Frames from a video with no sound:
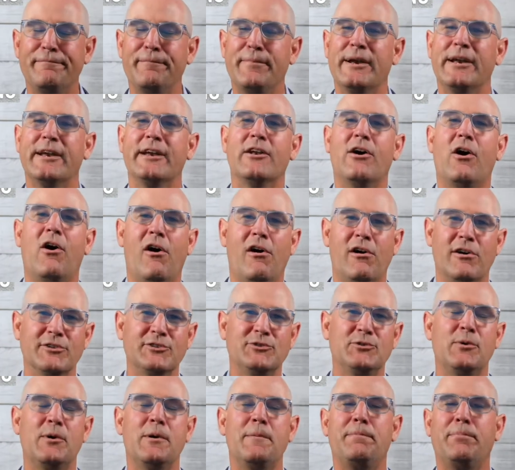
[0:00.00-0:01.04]
but it
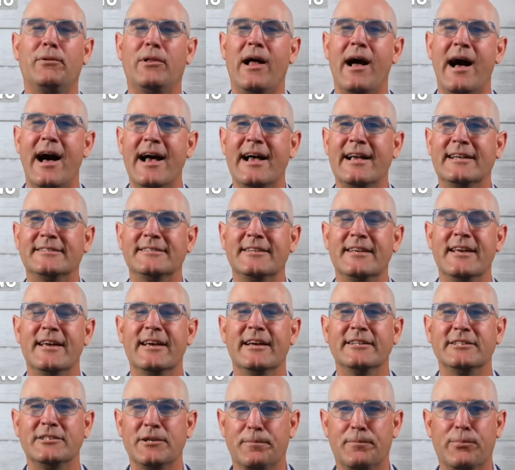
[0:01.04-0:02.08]
also applies
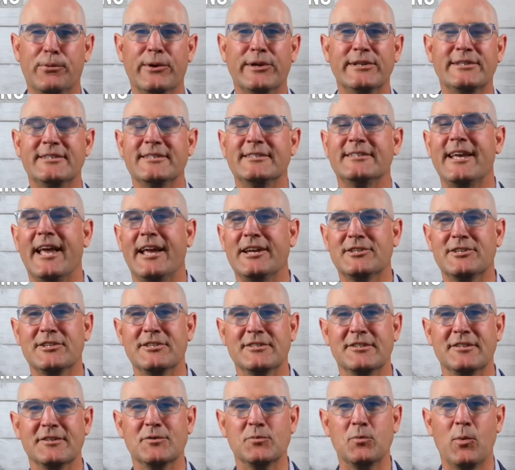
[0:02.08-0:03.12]
to
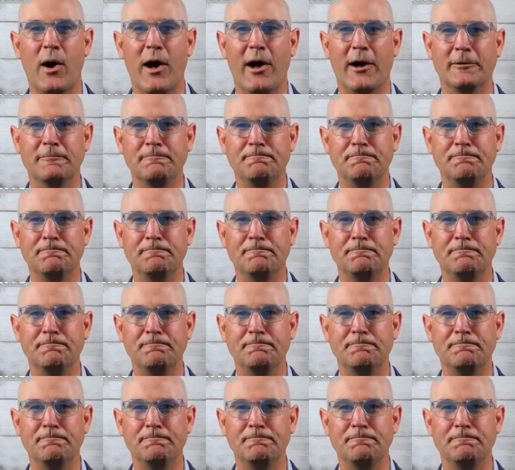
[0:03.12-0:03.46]
presentations as well.